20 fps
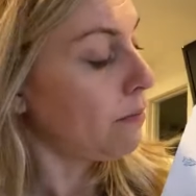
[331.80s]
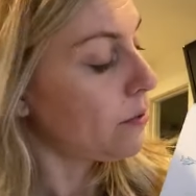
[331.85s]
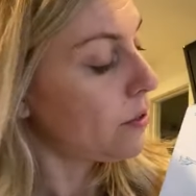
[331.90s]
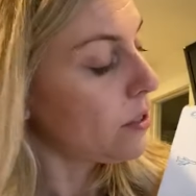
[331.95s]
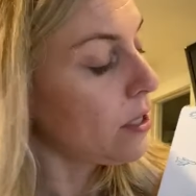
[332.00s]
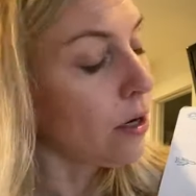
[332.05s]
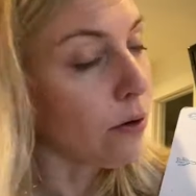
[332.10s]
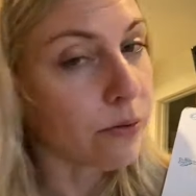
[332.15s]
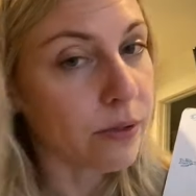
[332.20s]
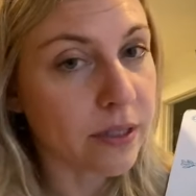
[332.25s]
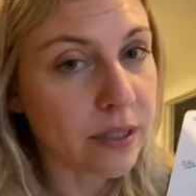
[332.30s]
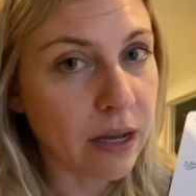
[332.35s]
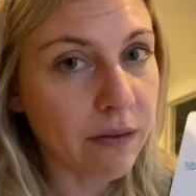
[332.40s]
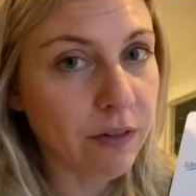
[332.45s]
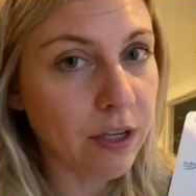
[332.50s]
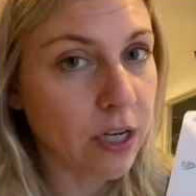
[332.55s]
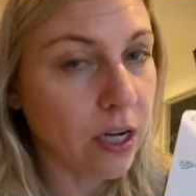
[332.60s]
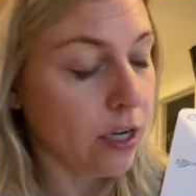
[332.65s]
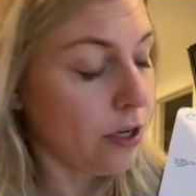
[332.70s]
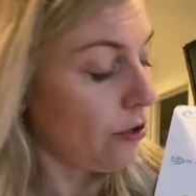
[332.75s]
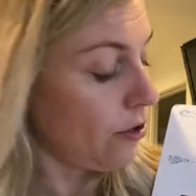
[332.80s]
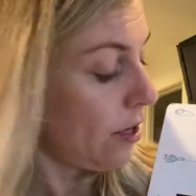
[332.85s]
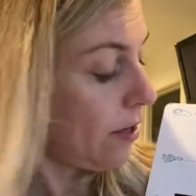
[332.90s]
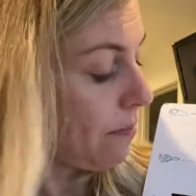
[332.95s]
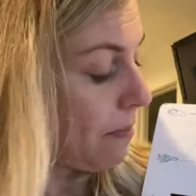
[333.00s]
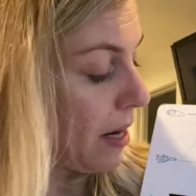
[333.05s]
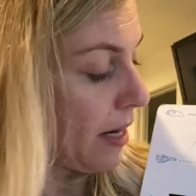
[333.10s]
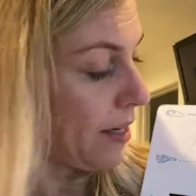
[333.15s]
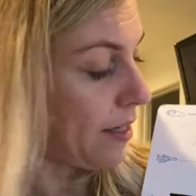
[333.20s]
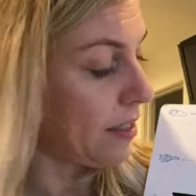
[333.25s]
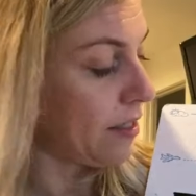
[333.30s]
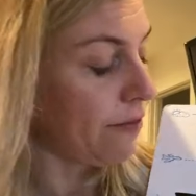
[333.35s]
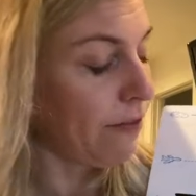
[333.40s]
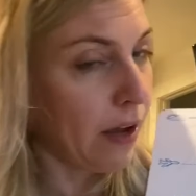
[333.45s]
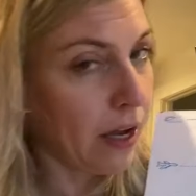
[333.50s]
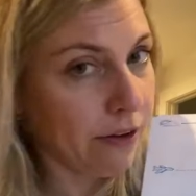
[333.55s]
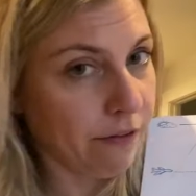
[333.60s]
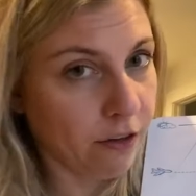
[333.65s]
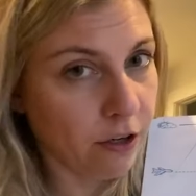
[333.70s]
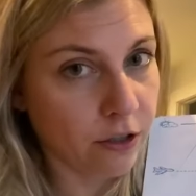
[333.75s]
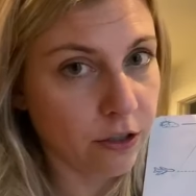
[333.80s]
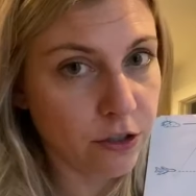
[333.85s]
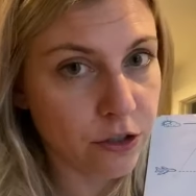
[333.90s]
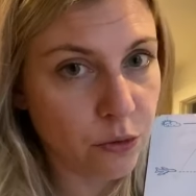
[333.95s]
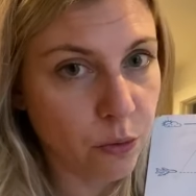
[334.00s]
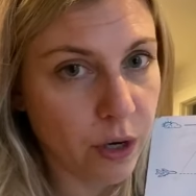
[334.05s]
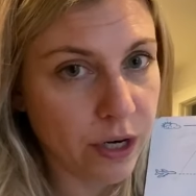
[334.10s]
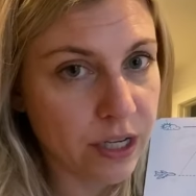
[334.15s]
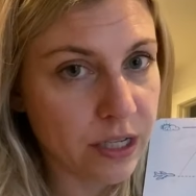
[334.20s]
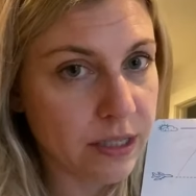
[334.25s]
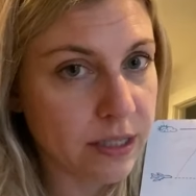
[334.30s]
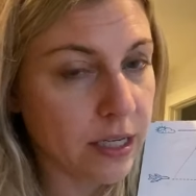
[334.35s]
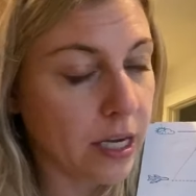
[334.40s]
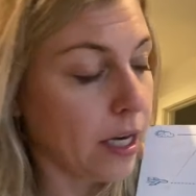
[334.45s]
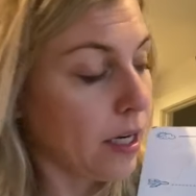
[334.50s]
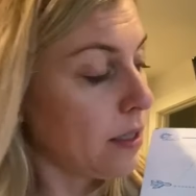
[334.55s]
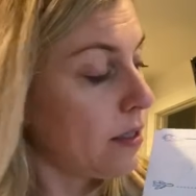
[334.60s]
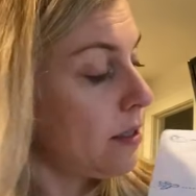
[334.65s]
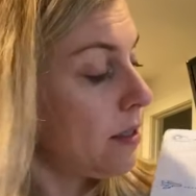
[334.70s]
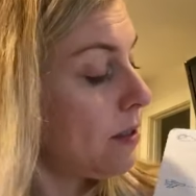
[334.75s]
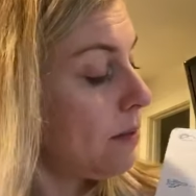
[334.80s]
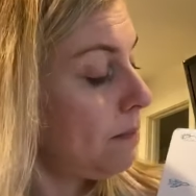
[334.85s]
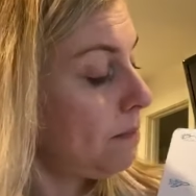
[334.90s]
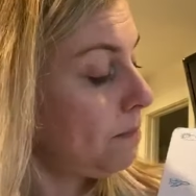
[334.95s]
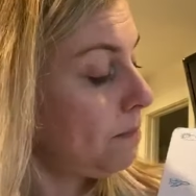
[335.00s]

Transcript: so 700 minus 526.